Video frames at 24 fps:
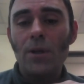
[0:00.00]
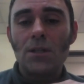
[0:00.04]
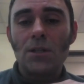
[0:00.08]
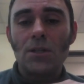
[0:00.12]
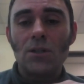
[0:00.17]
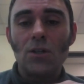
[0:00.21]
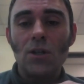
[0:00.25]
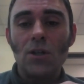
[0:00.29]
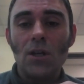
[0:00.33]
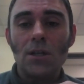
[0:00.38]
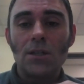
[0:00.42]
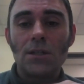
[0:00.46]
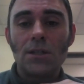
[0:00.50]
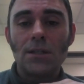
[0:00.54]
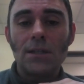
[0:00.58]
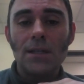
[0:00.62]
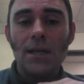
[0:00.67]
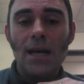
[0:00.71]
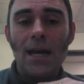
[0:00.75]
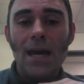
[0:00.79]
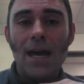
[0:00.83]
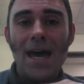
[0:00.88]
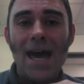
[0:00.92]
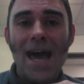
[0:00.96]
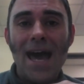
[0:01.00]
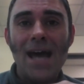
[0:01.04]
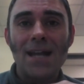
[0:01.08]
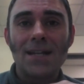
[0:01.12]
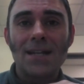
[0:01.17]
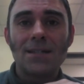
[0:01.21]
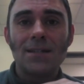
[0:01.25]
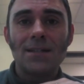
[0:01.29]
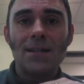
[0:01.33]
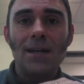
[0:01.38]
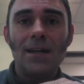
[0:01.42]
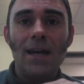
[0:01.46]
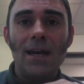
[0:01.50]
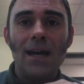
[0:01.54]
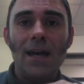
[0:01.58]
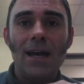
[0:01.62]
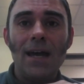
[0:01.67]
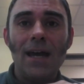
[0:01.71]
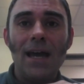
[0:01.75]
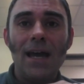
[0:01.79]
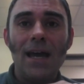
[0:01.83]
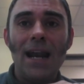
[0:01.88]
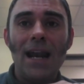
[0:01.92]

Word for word: It's just uh, at uh,